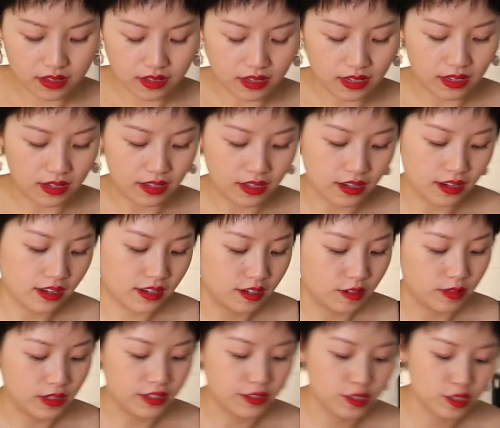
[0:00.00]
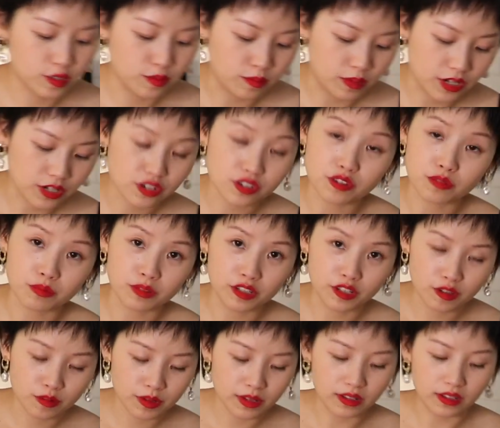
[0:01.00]
and kind of like smash them a
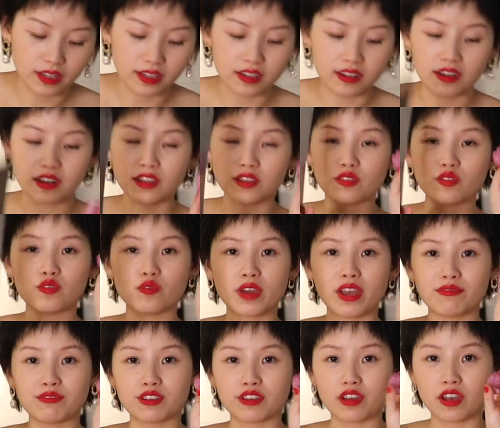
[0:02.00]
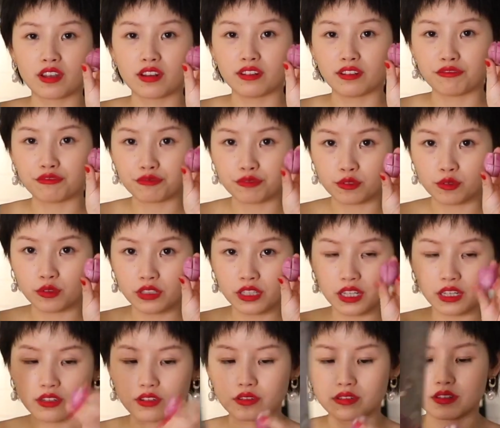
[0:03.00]
little bit. Like you don't have to cut it
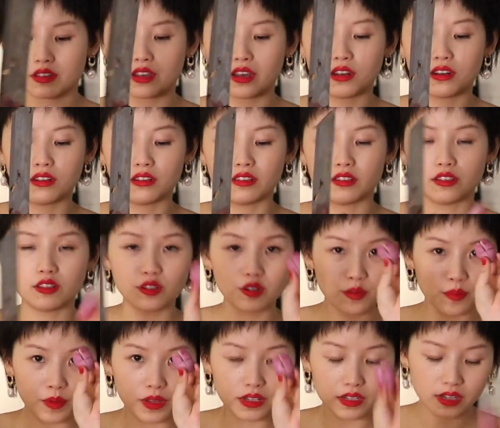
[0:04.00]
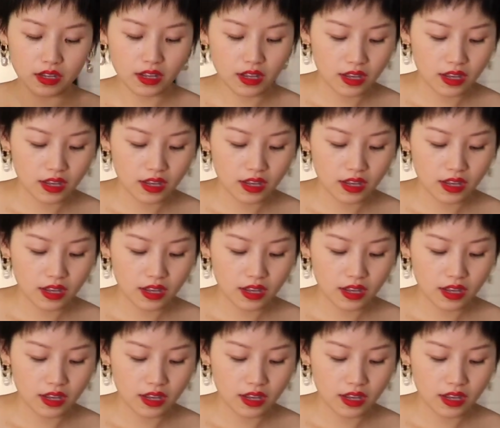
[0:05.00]
fully, just cut a little bit